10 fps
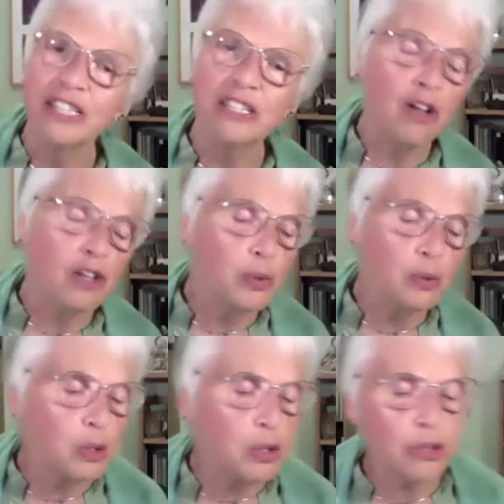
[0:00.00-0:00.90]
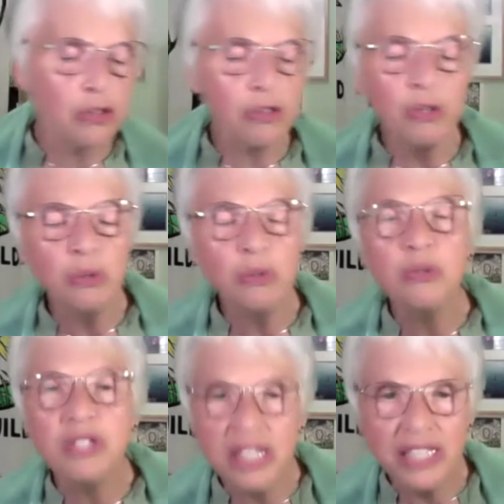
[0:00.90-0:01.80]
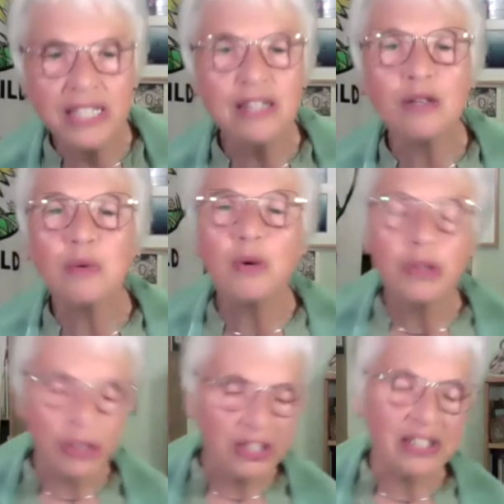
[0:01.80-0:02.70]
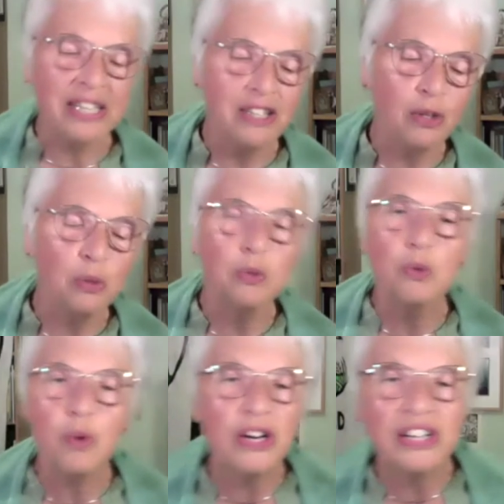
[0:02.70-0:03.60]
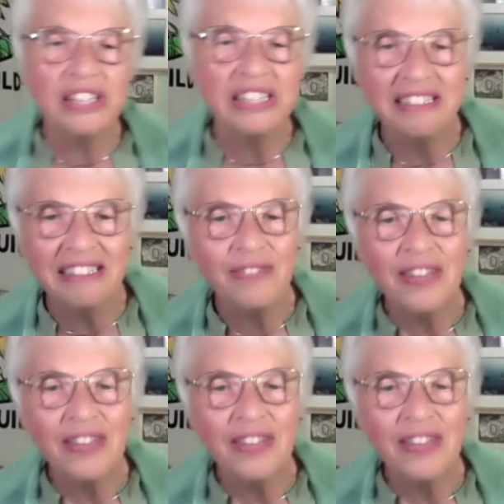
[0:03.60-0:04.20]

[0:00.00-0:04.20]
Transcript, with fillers: all your worth. You did the work and you won.